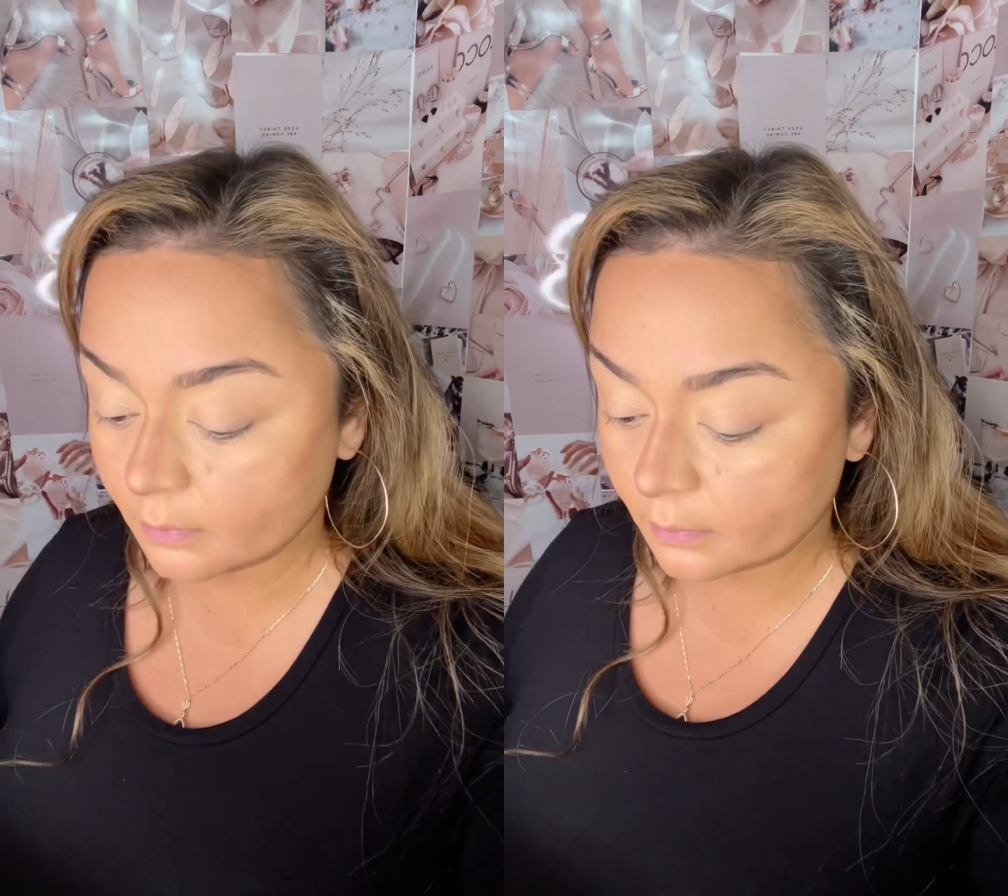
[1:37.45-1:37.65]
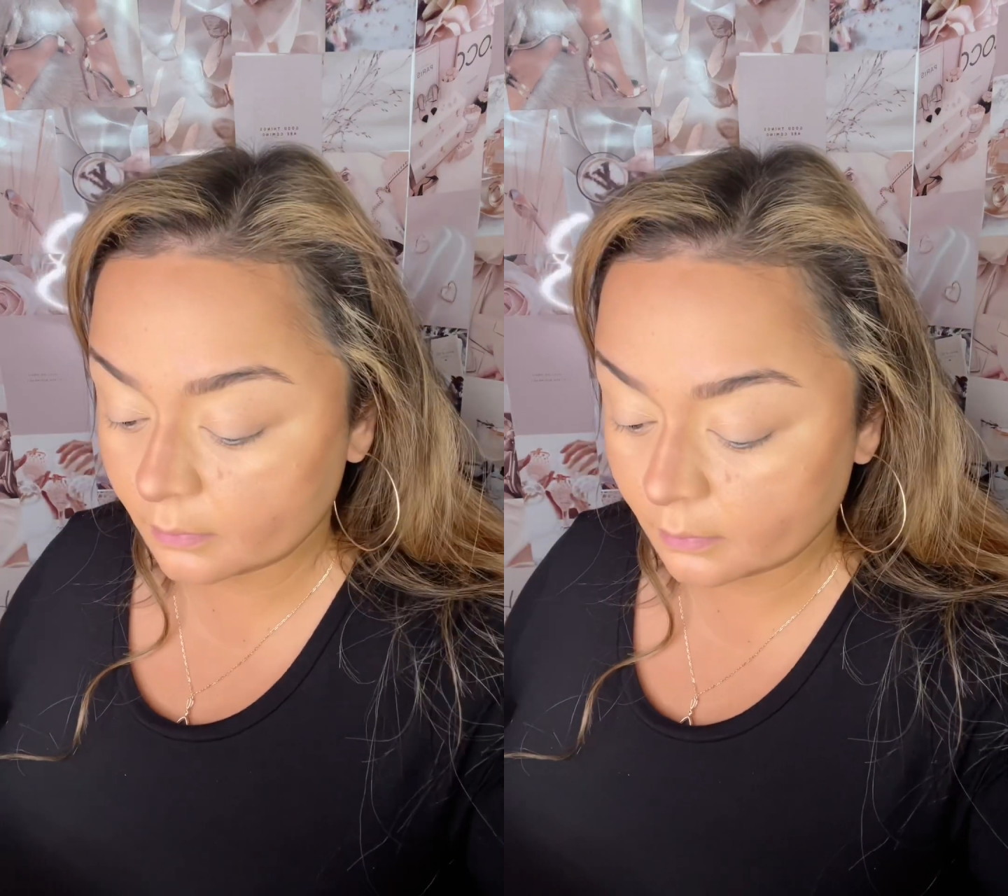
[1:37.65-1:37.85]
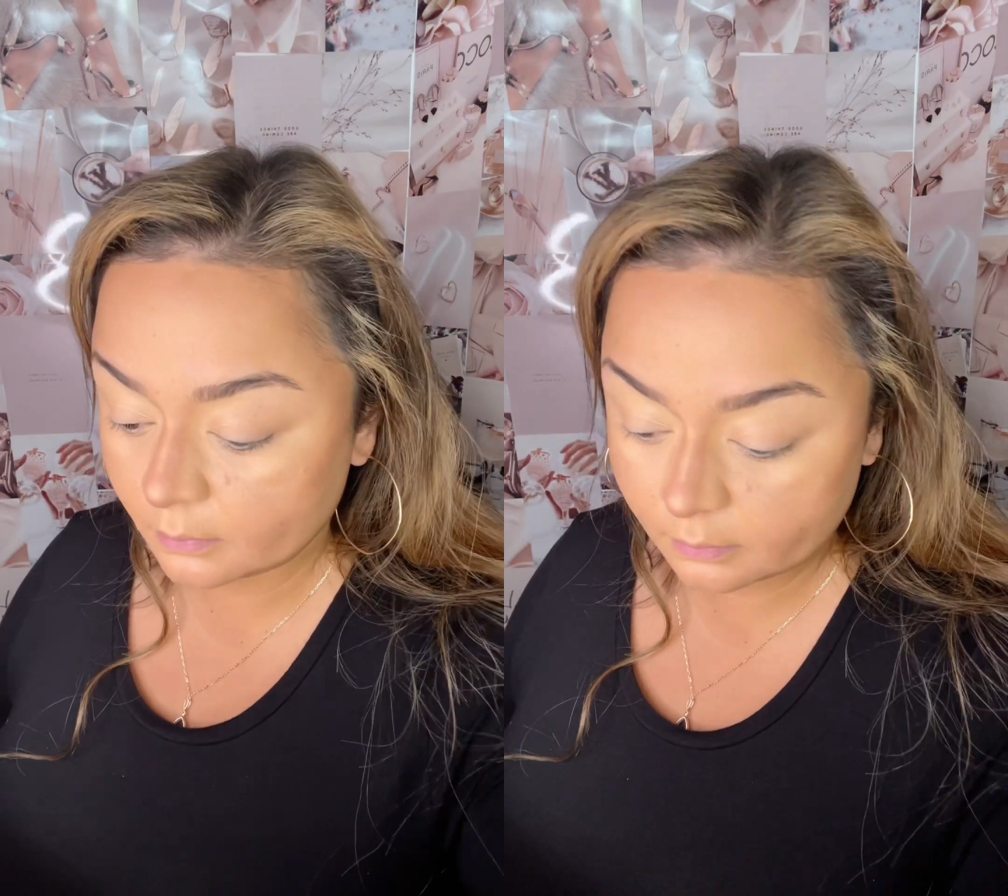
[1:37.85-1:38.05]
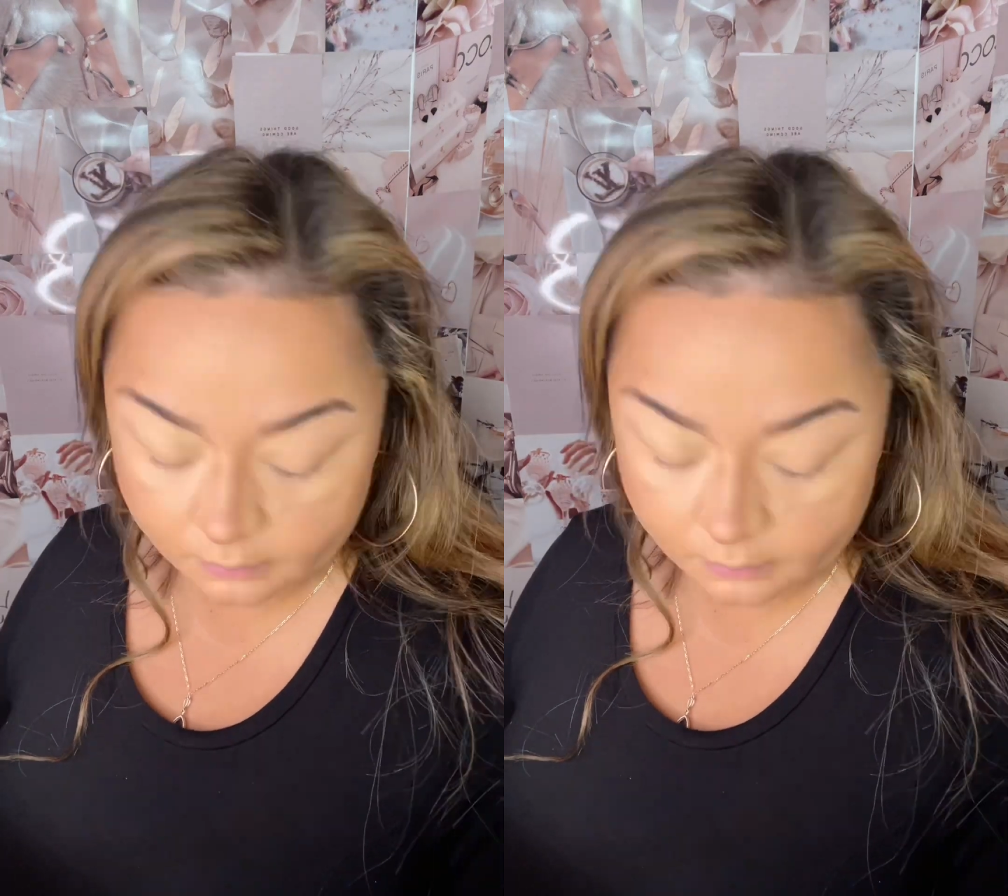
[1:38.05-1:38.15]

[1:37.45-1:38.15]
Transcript: Give me a